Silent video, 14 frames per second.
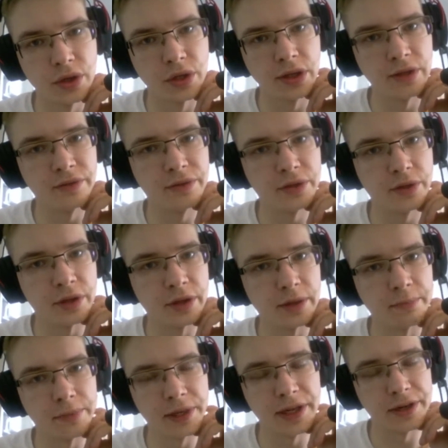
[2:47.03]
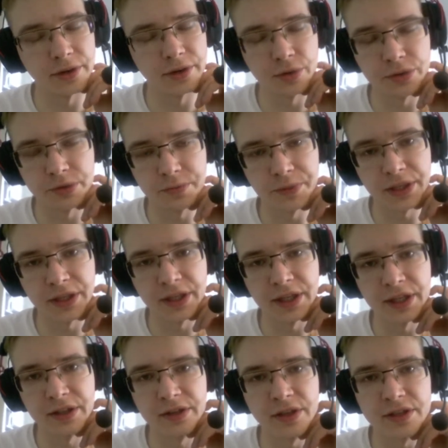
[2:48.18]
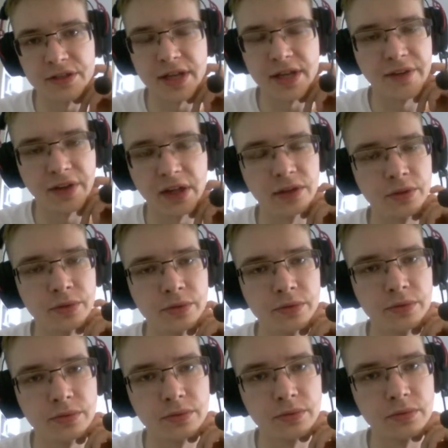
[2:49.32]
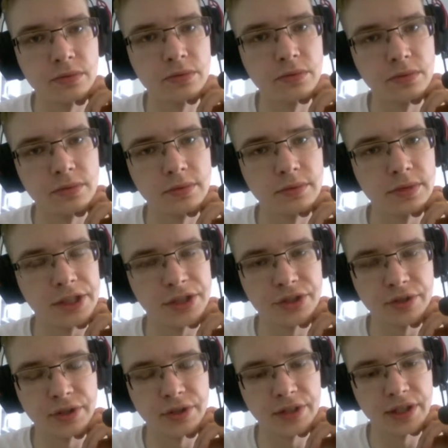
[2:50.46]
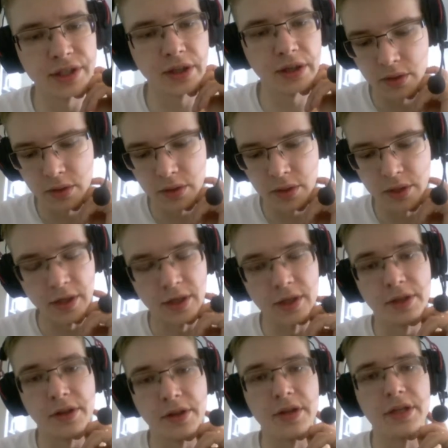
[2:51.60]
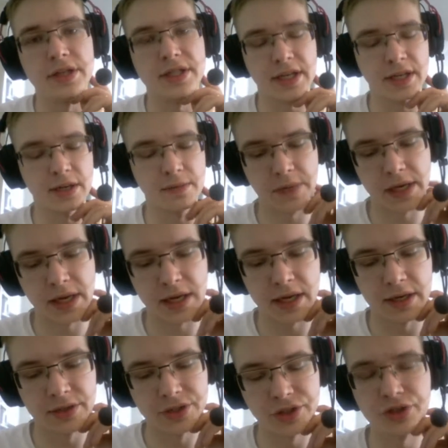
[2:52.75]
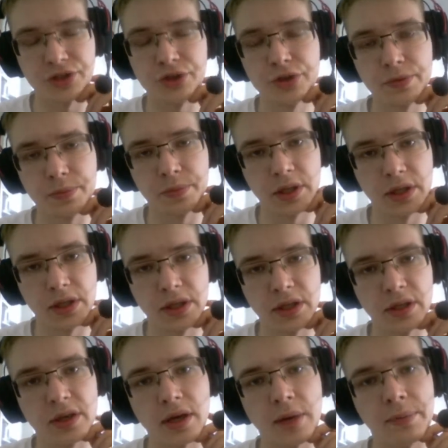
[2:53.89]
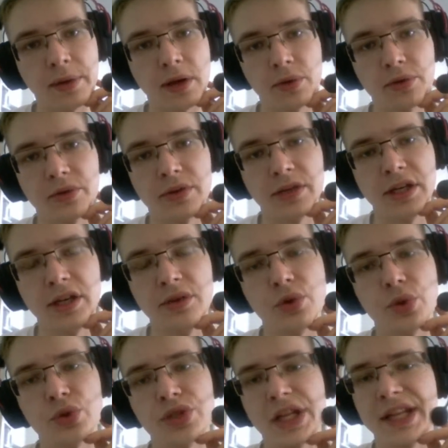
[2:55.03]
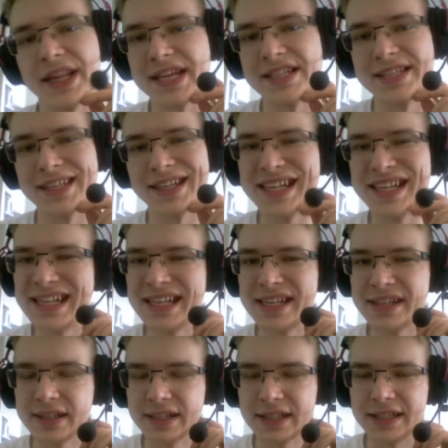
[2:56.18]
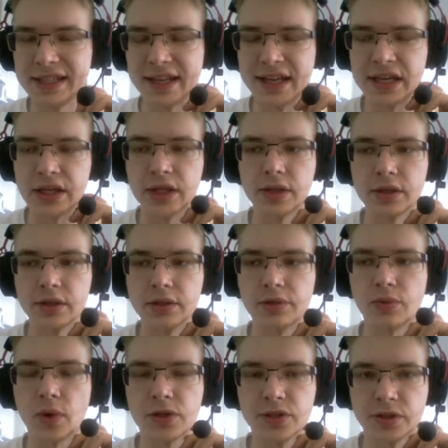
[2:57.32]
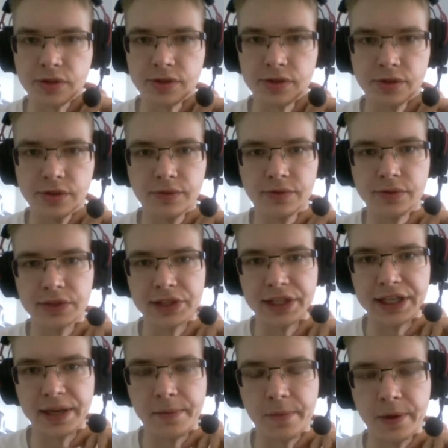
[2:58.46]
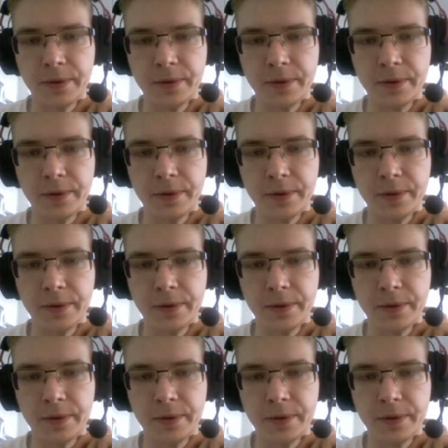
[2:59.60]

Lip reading: if the player who's picking it doesn't have a clue, they shouldn't take it. The second ban should be about heroes that they still need in their roster for the game.